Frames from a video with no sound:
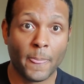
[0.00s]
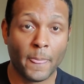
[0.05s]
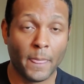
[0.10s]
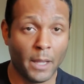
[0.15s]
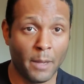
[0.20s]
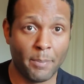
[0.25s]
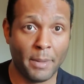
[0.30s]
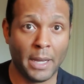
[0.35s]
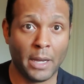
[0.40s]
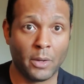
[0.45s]

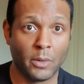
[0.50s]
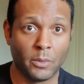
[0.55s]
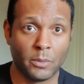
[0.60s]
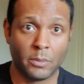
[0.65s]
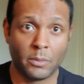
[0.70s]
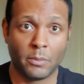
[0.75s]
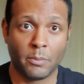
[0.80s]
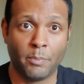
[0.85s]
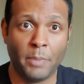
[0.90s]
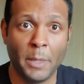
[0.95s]
about
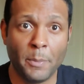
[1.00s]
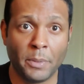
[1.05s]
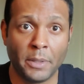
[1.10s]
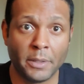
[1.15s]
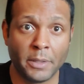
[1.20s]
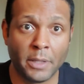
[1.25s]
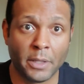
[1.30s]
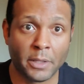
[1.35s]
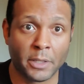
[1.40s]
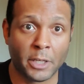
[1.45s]
people in
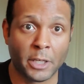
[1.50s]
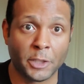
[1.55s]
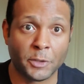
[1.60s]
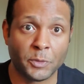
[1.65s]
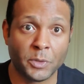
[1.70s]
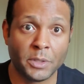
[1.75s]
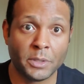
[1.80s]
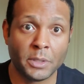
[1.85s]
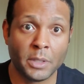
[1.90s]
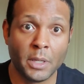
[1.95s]
other
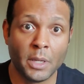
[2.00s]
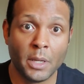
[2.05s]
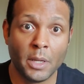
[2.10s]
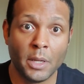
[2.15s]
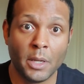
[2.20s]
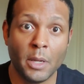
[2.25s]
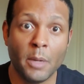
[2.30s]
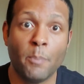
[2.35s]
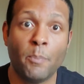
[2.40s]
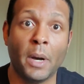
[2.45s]
countries,
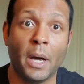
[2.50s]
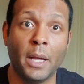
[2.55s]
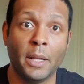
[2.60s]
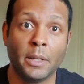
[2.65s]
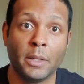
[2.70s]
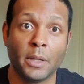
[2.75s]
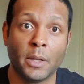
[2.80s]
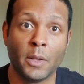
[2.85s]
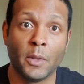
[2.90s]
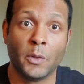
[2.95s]
but
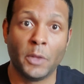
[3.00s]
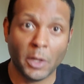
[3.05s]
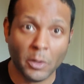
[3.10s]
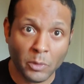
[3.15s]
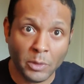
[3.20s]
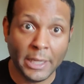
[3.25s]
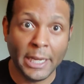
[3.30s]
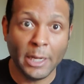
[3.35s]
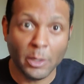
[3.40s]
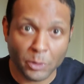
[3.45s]
their
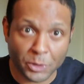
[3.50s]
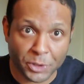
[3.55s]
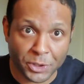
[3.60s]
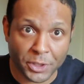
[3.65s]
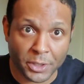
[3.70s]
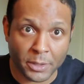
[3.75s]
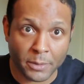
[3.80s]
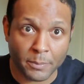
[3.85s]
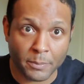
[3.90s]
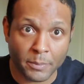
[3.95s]

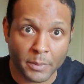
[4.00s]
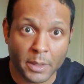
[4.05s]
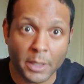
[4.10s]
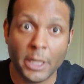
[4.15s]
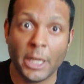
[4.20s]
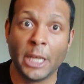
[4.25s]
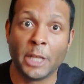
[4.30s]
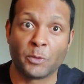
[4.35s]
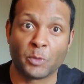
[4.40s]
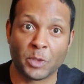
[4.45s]
leadership
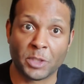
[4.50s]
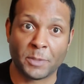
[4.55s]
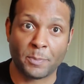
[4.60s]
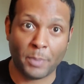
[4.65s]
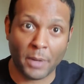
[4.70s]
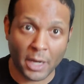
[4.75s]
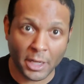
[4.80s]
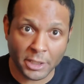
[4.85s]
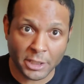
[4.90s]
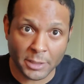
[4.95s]
is
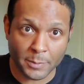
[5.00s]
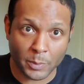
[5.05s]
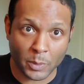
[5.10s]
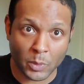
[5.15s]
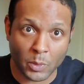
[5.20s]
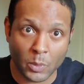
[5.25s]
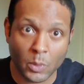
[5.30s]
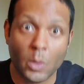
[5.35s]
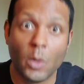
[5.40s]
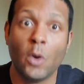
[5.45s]

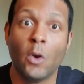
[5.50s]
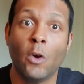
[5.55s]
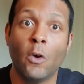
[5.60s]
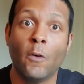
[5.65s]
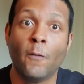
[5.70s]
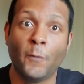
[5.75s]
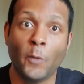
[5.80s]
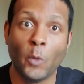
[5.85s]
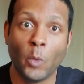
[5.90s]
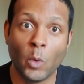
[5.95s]
responsible
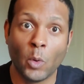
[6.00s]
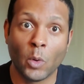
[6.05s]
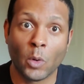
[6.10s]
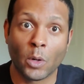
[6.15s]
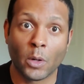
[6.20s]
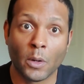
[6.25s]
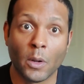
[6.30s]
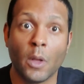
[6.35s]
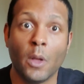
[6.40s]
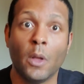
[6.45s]

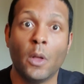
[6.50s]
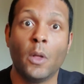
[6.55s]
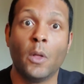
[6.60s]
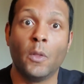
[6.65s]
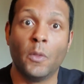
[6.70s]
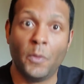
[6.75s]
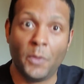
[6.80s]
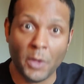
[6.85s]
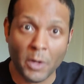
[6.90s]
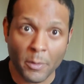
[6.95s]
for
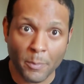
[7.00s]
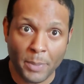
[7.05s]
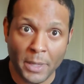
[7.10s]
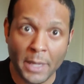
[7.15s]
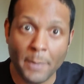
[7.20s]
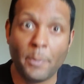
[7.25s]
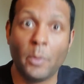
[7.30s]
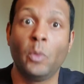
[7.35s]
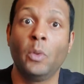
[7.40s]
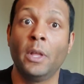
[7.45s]
their
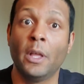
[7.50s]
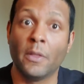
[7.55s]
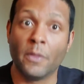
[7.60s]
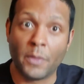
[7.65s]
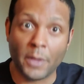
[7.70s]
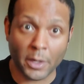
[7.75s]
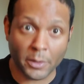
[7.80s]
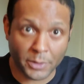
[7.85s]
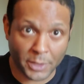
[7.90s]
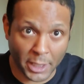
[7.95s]
people and
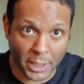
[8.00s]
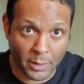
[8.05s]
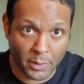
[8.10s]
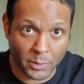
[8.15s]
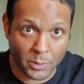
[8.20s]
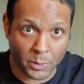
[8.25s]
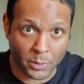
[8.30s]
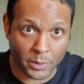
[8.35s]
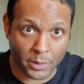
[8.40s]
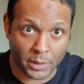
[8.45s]
their
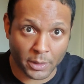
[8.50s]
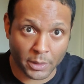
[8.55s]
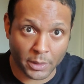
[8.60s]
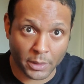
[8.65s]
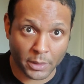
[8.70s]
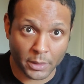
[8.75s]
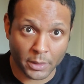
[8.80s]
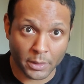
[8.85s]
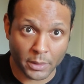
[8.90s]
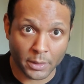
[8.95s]
territory.
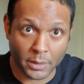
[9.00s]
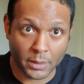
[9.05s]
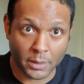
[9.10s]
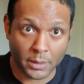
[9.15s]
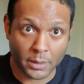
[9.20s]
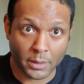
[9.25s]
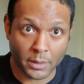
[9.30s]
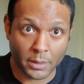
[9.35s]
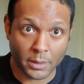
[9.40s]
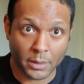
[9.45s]

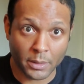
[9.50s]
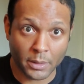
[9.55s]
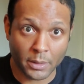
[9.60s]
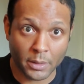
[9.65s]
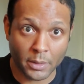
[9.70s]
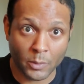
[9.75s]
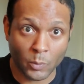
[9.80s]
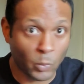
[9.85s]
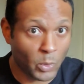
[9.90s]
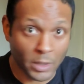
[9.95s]

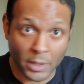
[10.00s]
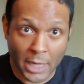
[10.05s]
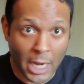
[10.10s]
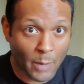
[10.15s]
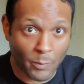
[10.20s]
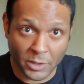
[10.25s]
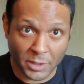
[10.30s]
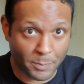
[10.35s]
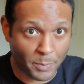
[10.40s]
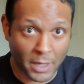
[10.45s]
We're not
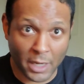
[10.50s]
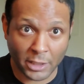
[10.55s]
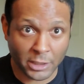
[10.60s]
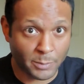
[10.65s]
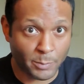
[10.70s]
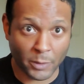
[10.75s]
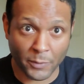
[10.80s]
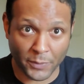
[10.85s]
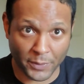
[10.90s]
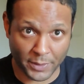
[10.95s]

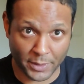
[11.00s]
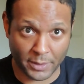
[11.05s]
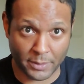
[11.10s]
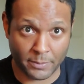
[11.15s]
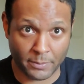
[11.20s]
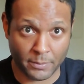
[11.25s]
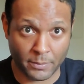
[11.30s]
responsible for them.